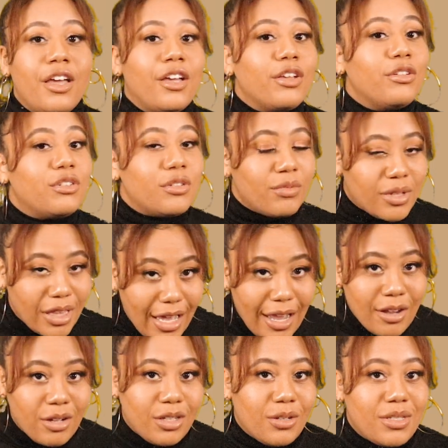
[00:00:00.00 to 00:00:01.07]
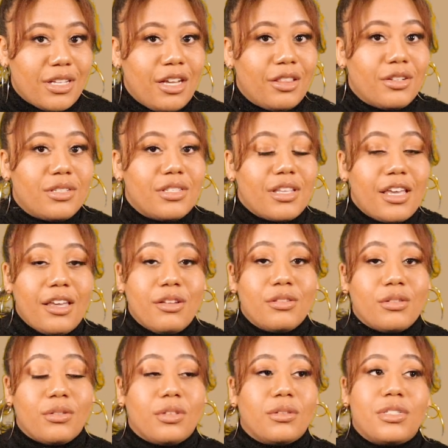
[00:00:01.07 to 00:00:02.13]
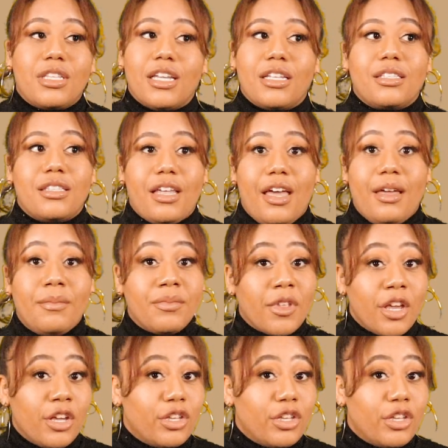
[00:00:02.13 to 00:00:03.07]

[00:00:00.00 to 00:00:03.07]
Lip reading: You should rely on those other skills or those things that